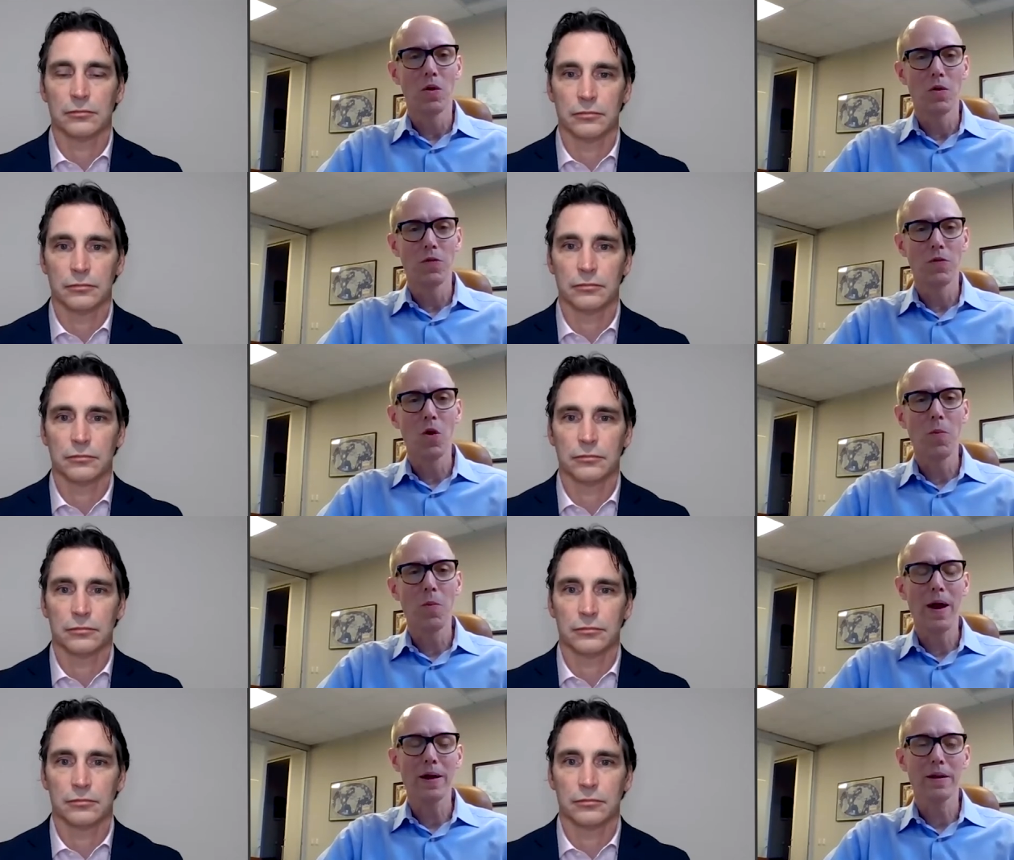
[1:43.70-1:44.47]
Speaker 1: if you
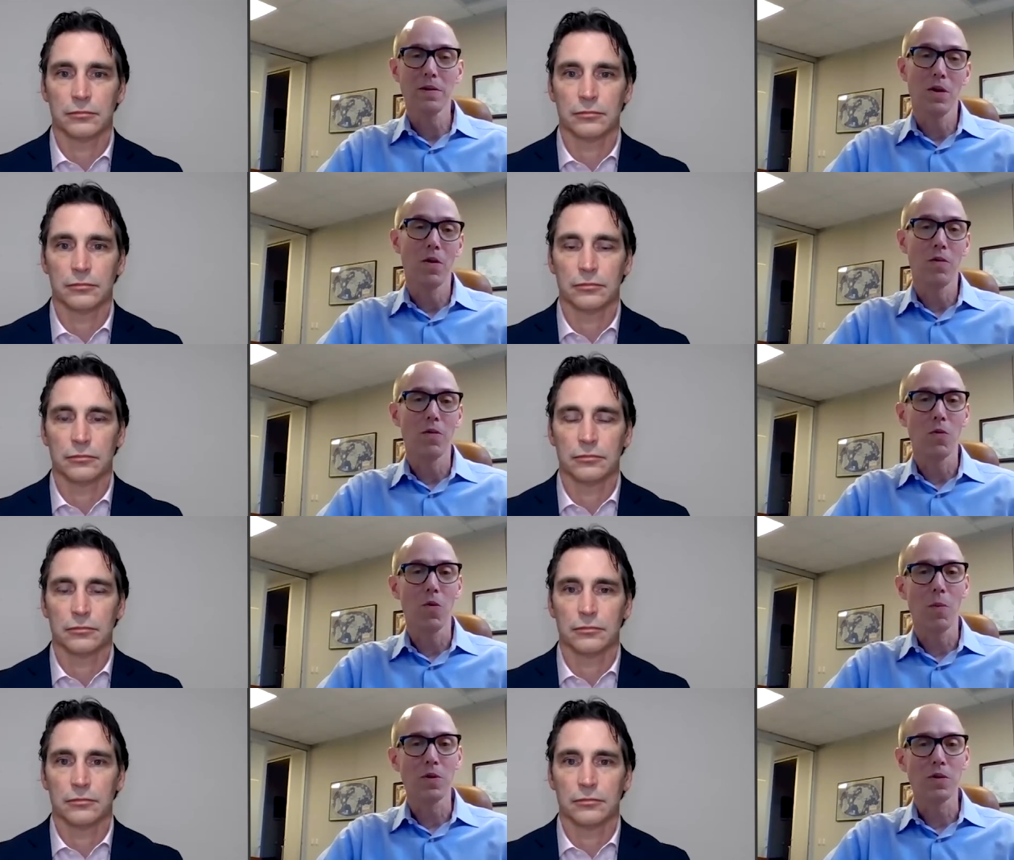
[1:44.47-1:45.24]
go back, you know
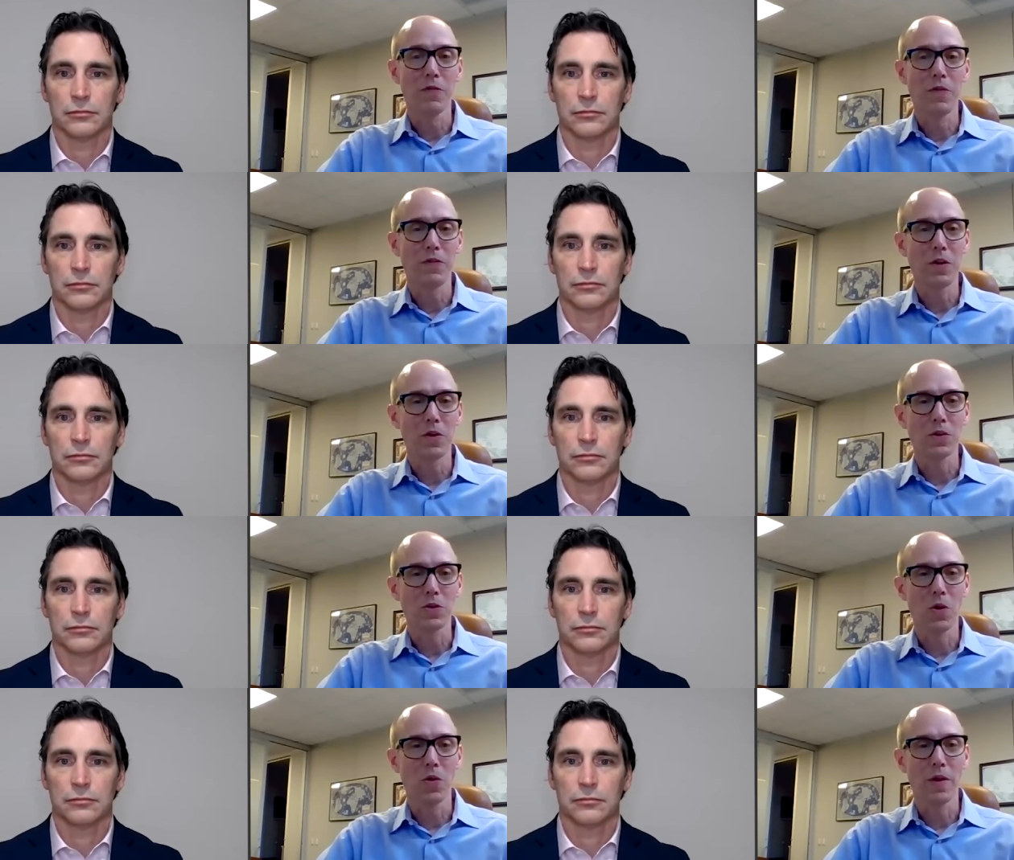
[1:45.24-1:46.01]
we're almost 50
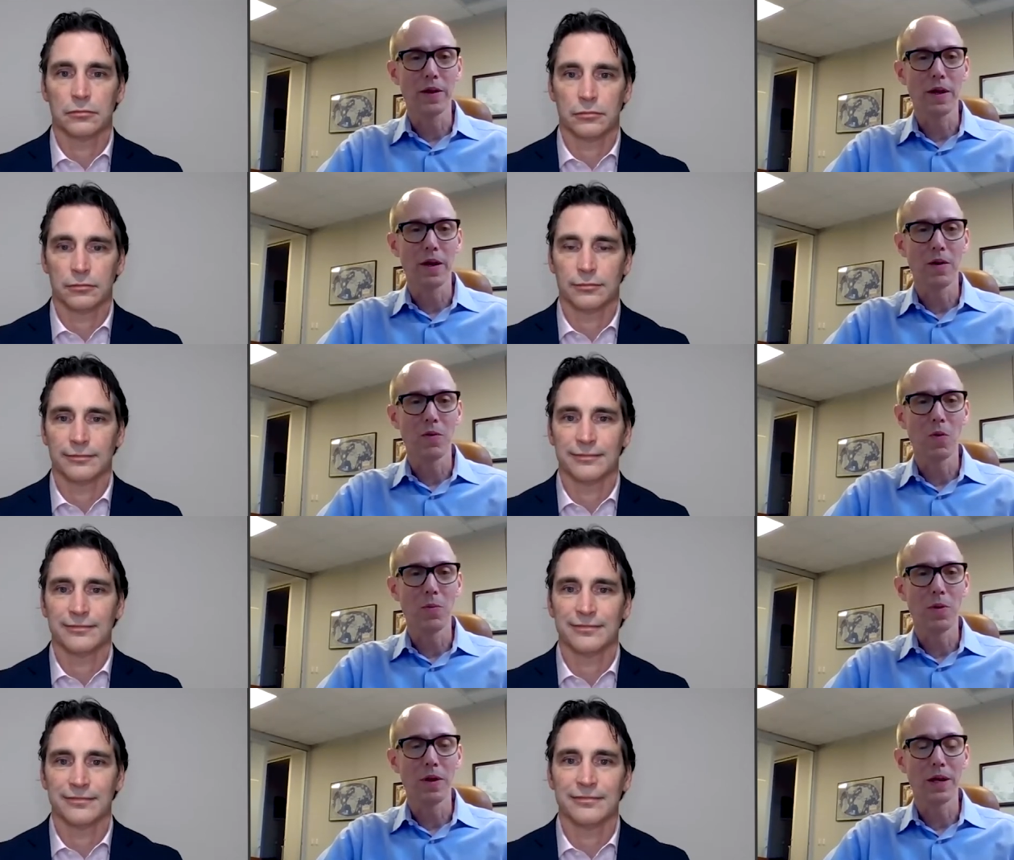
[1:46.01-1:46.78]
years old.
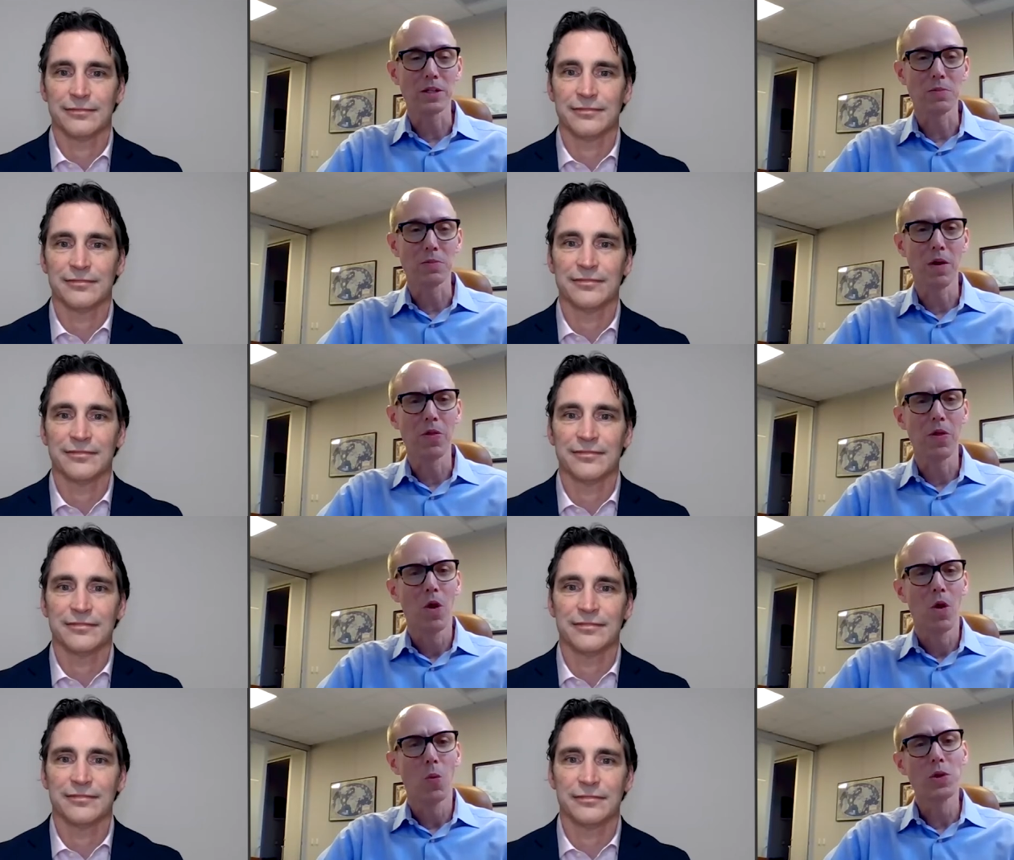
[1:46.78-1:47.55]
Uh, we will be next
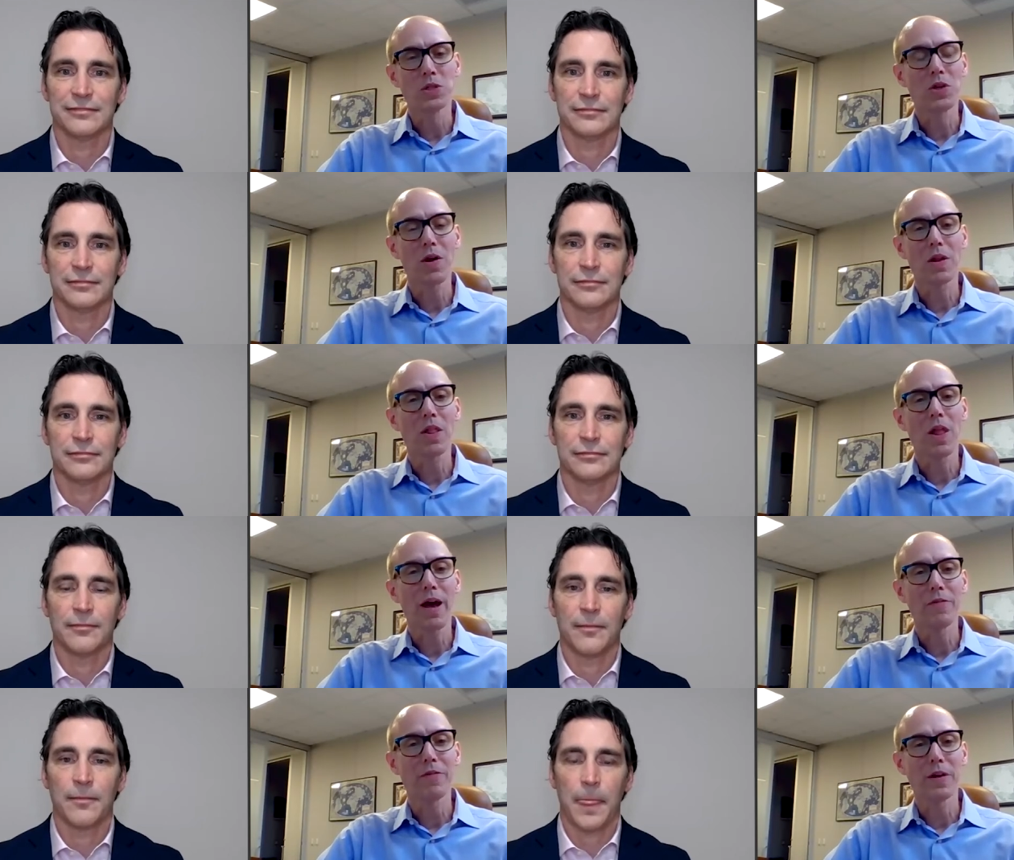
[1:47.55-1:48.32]
month. We
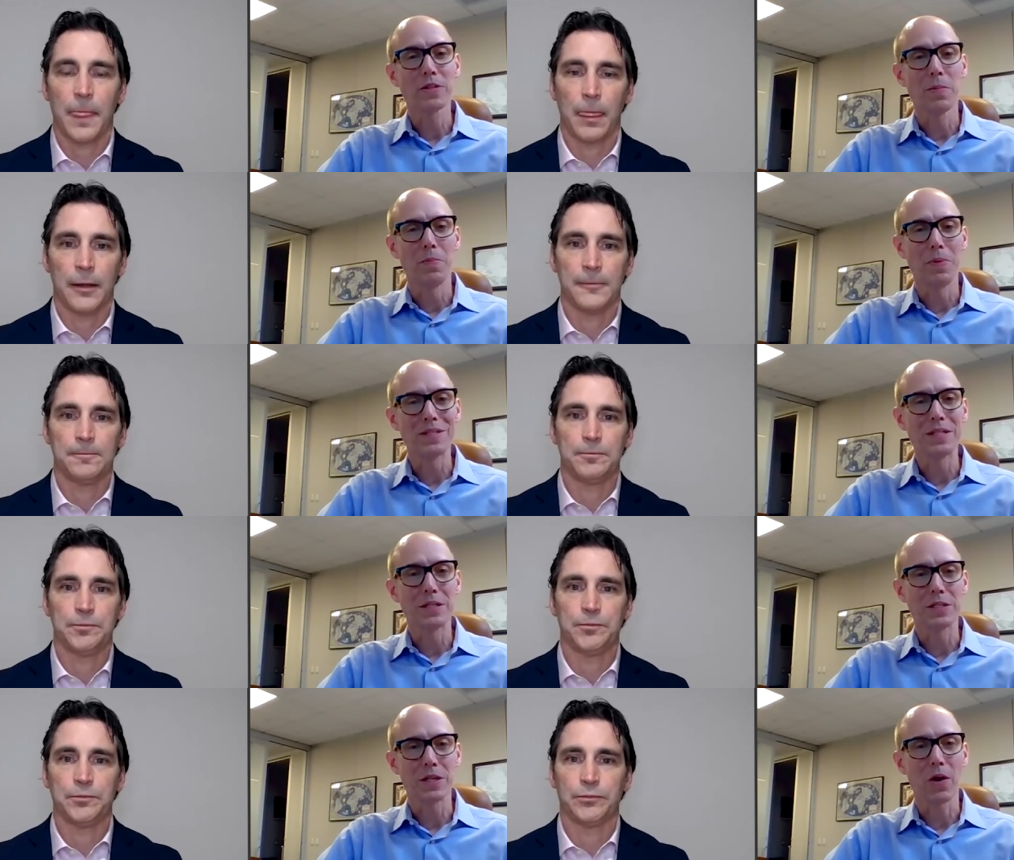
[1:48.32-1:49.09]
started life as a
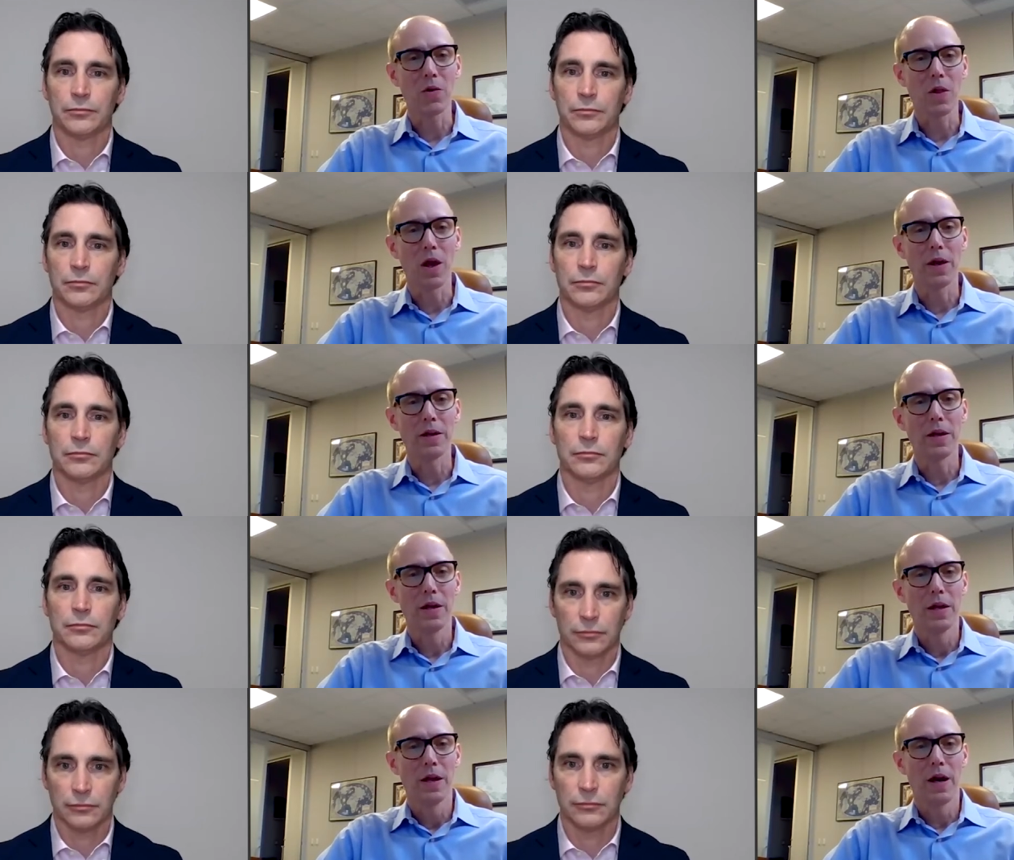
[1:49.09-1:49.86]
business
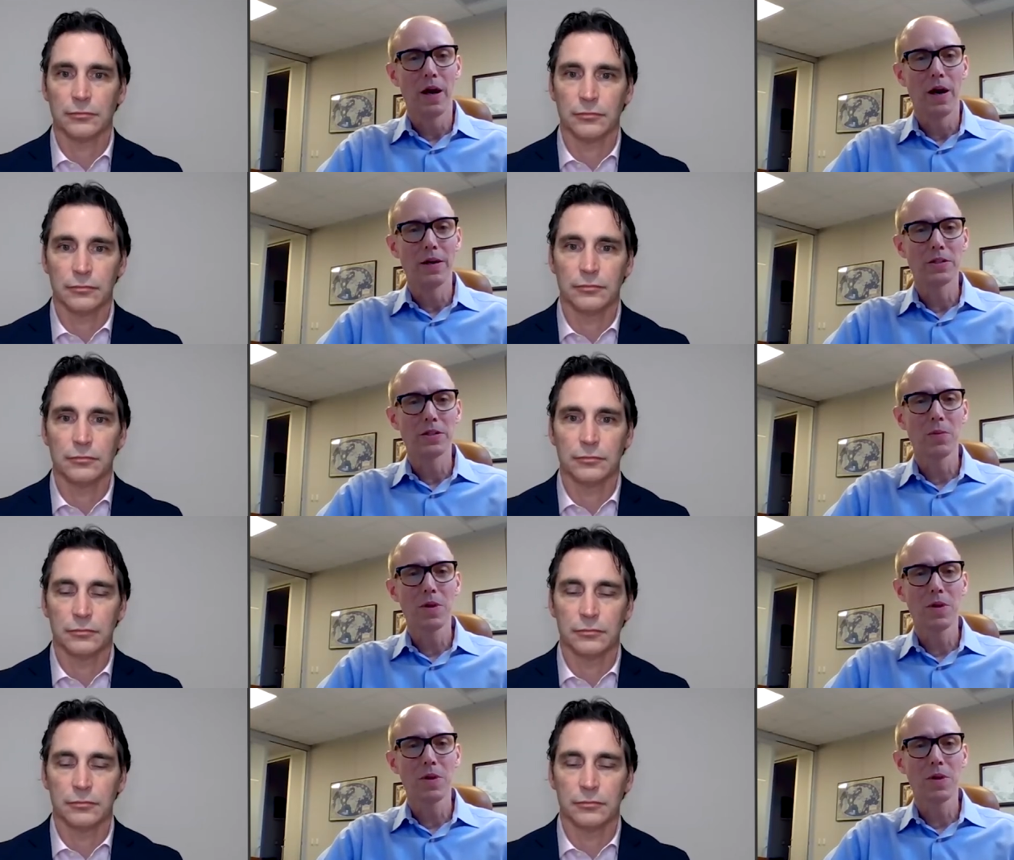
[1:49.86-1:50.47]
airline. Times mm-hmm.